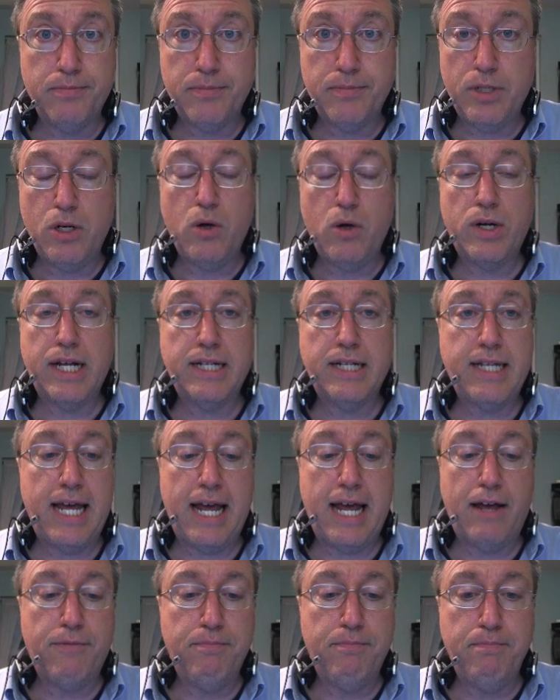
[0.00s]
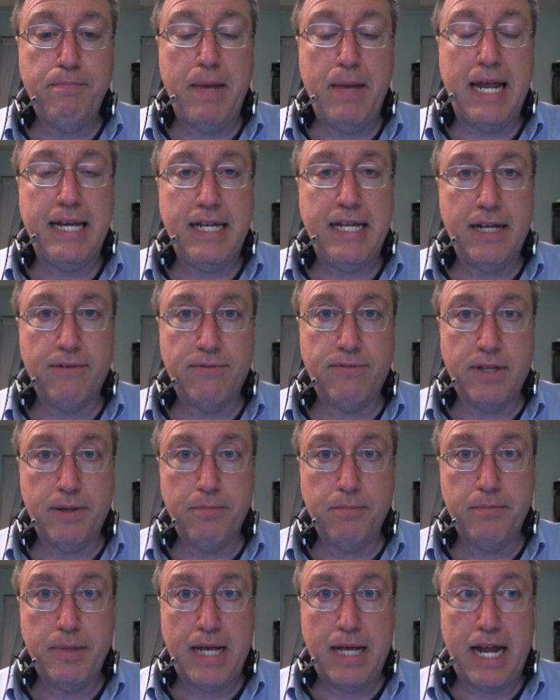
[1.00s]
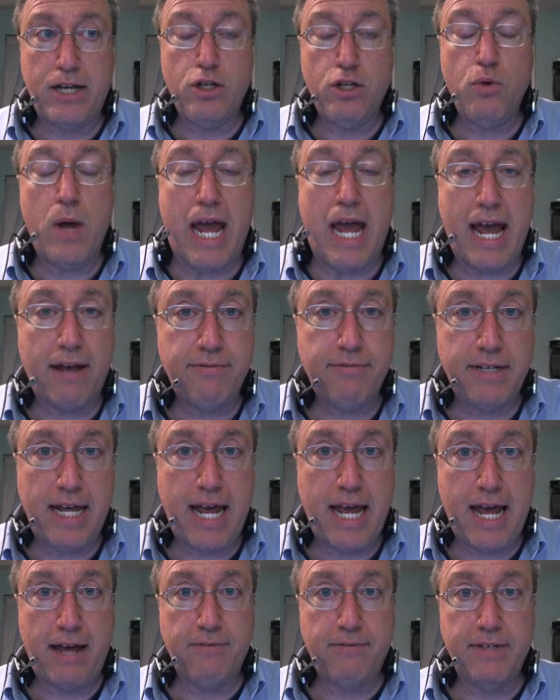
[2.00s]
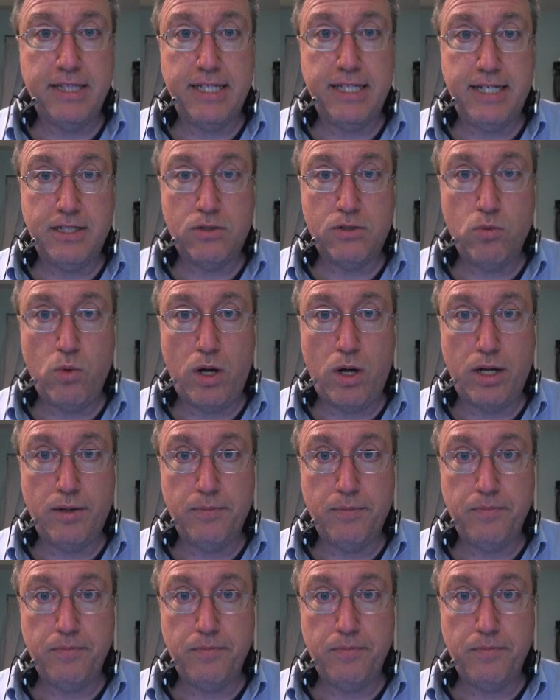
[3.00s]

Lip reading: You don't get to have many of them, and you have to have at least one.